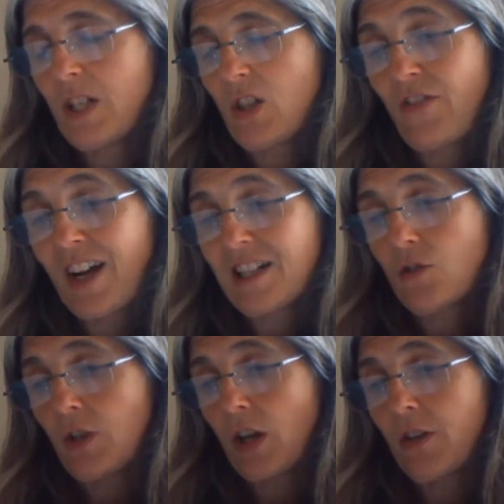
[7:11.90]
the fats
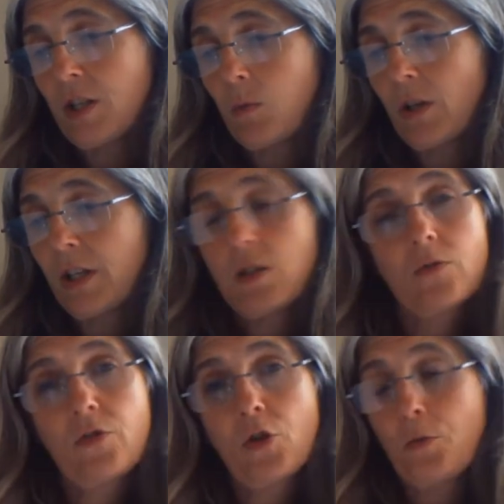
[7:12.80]
on this one is
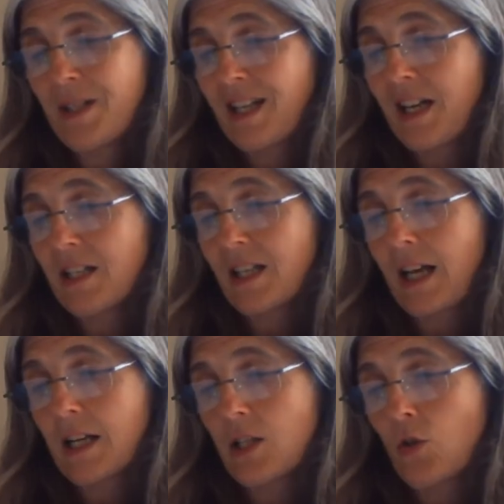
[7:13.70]
4%, so
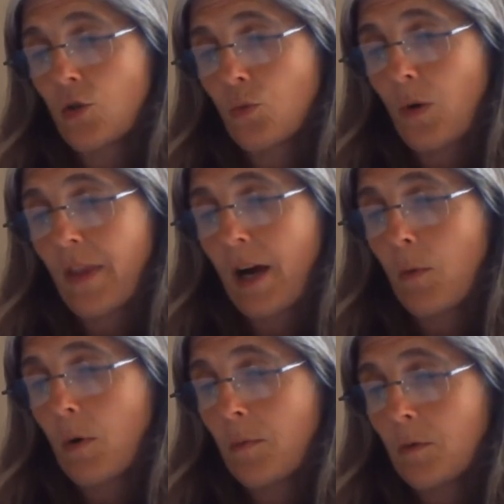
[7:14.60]
that's a good one. That
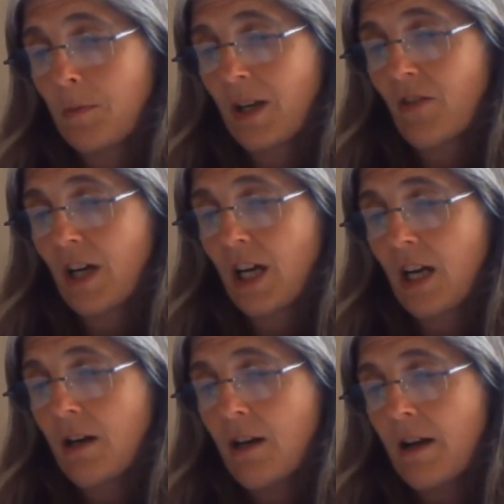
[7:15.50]
one will be
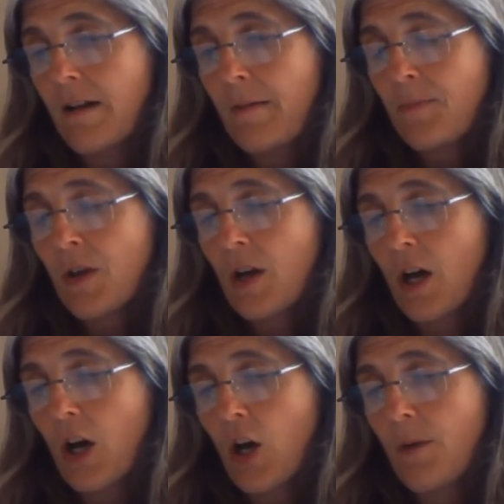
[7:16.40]
green.
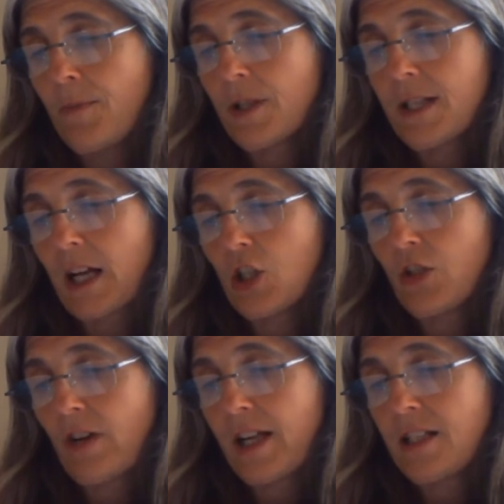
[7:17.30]
The
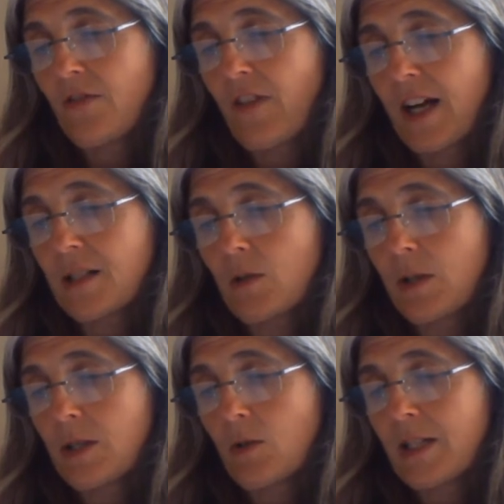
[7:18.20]
saturated fats
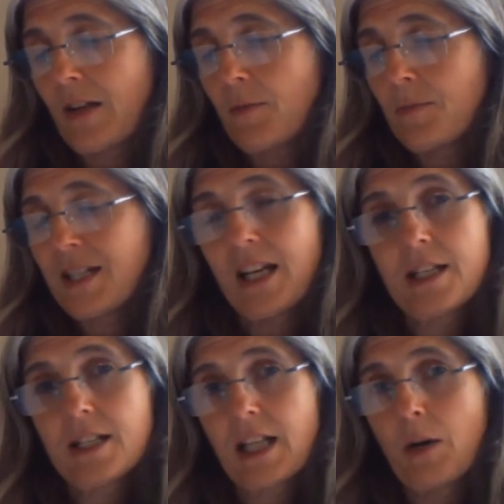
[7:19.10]
is
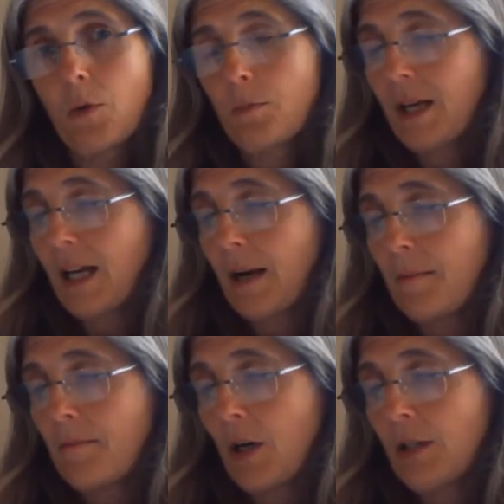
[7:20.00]
7%, so that will be an
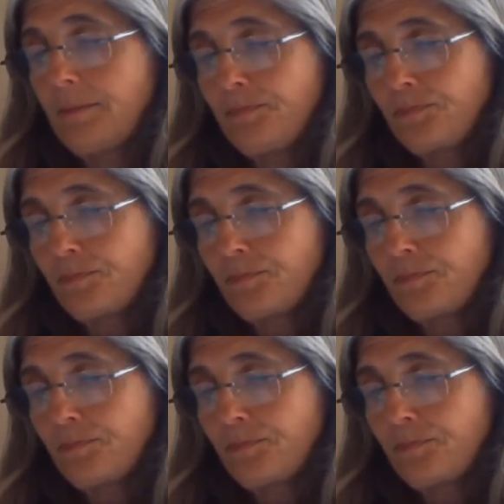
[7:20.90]
amber.